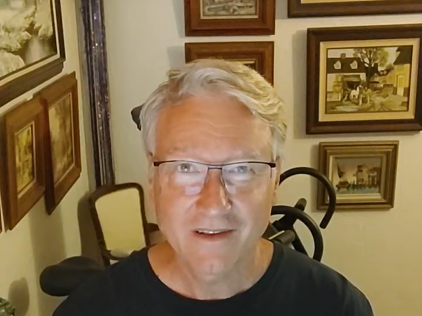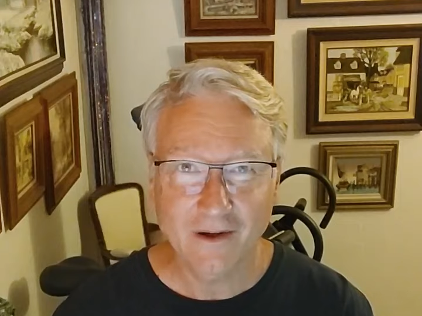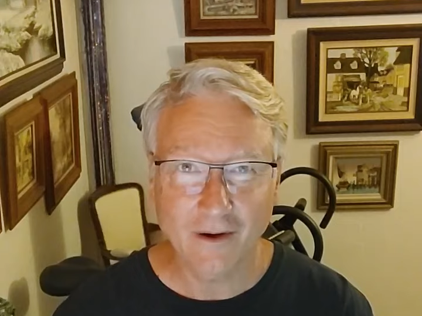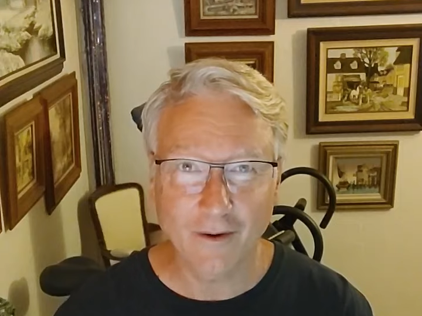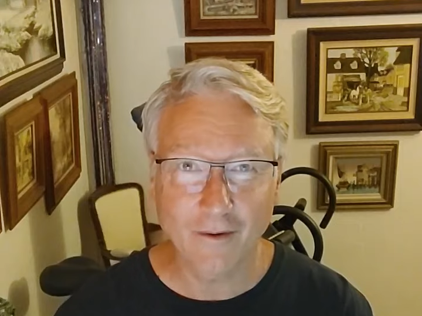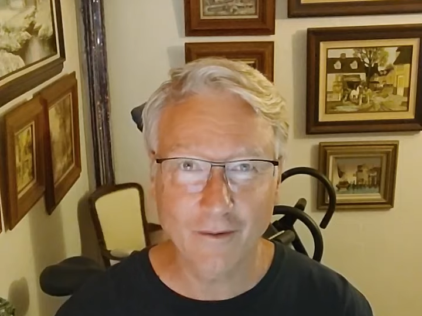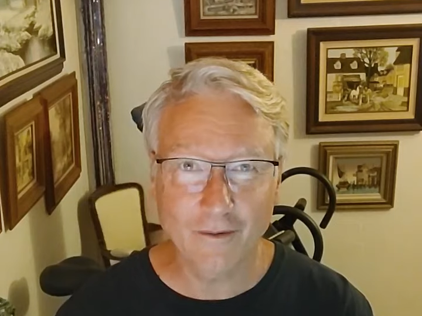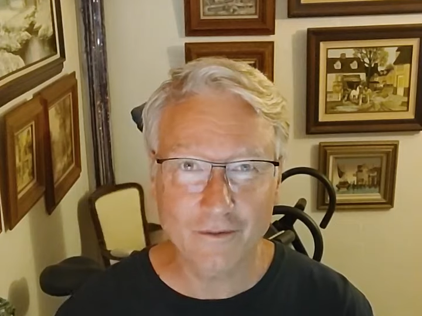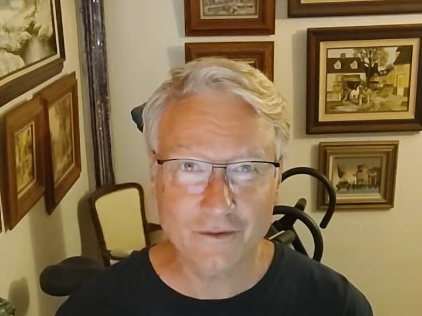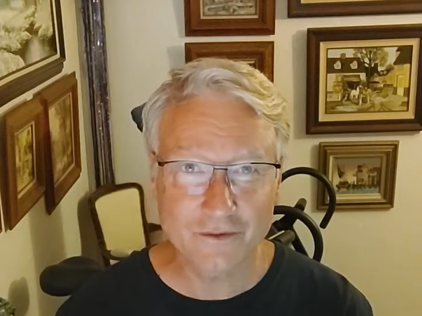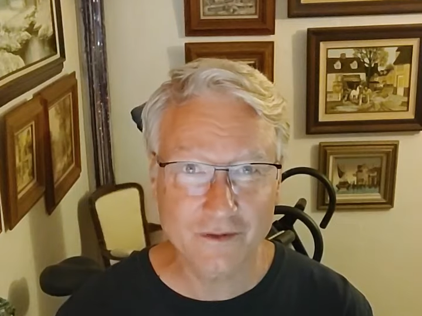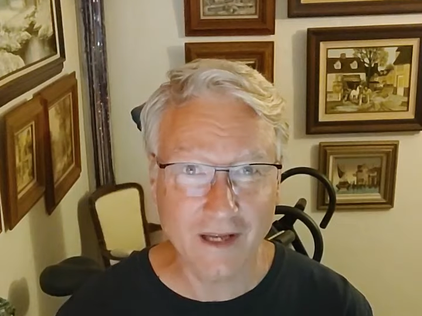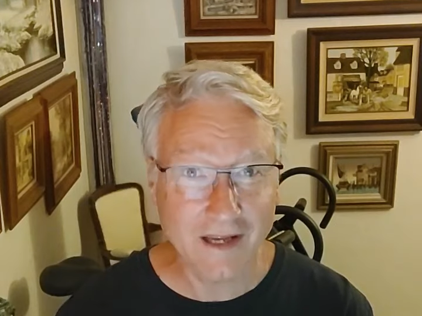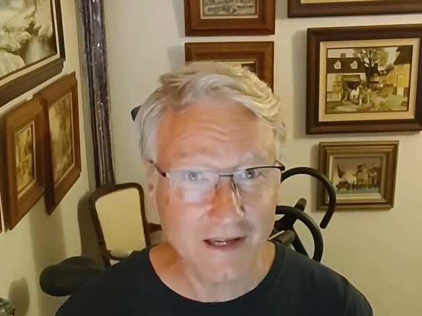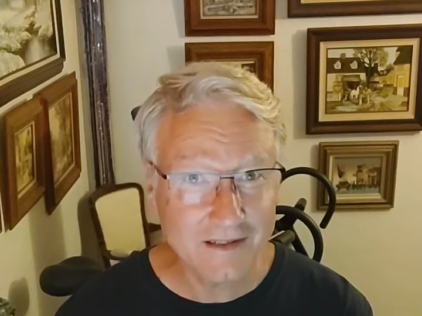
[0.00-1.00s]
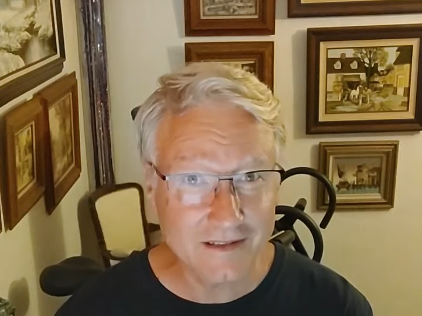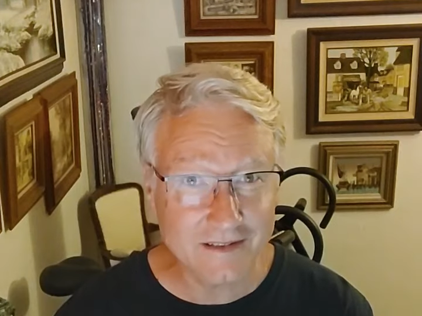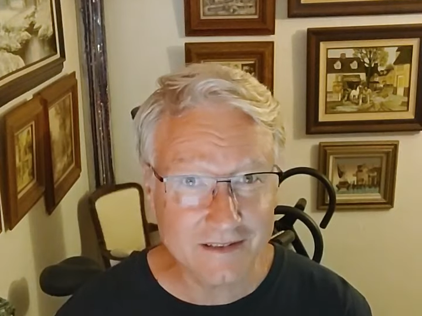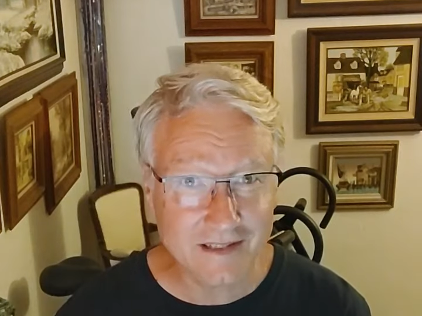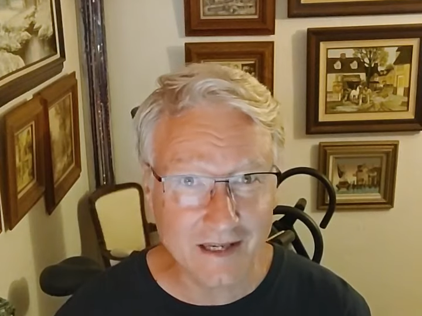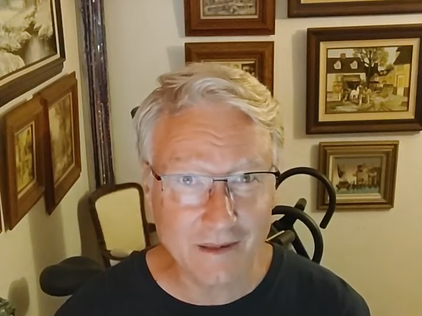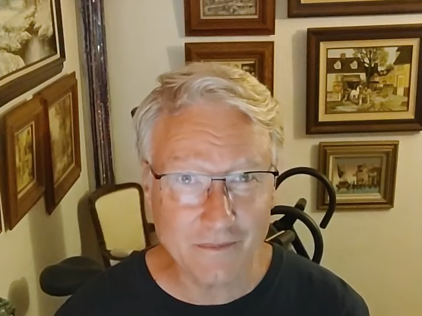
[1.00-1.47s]
all saying
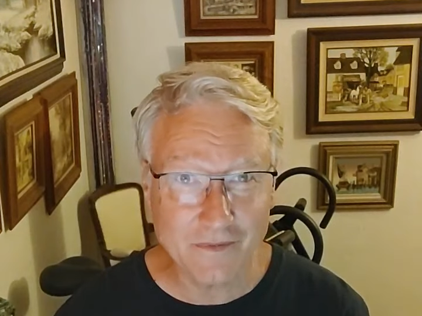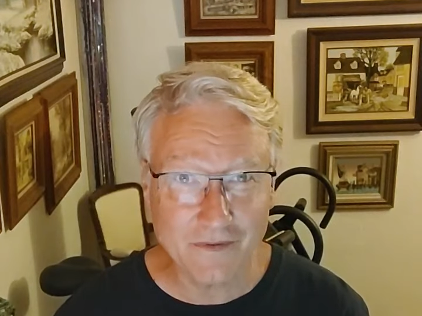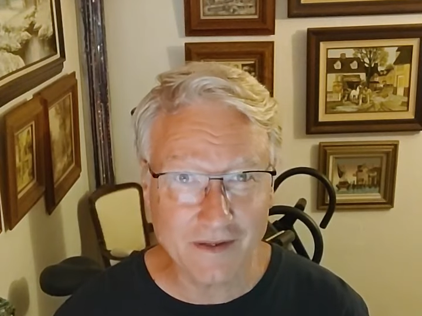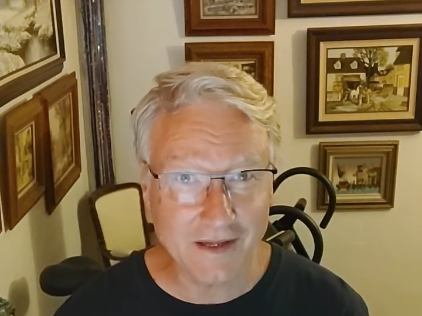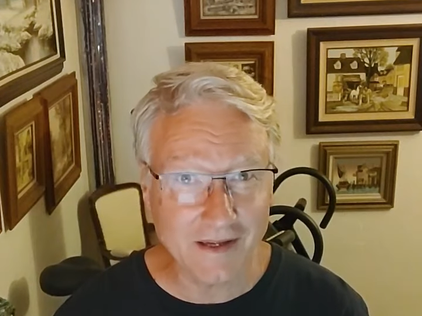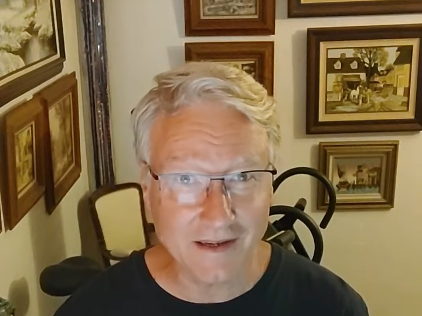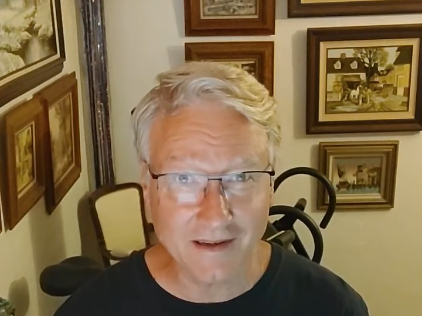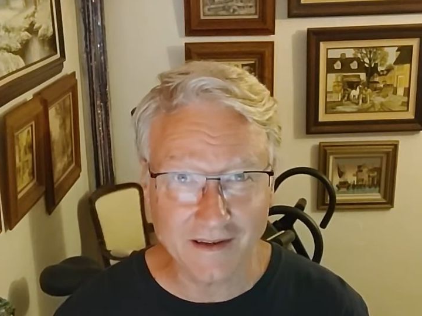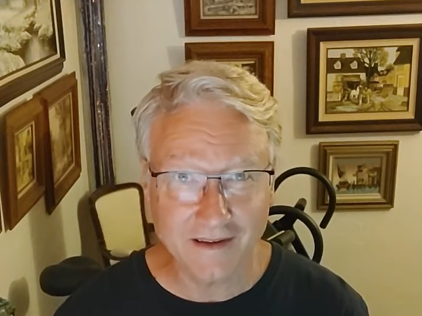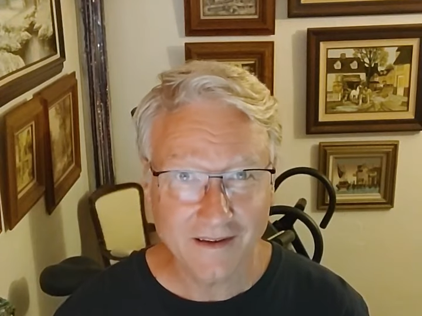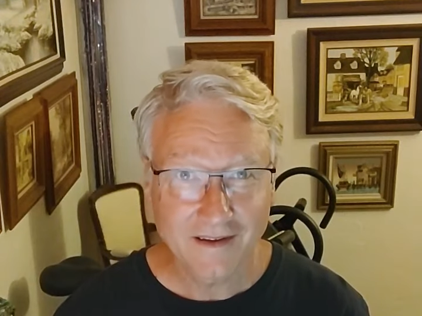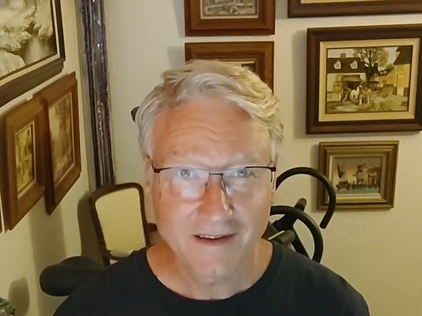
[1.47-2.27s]
the same thing.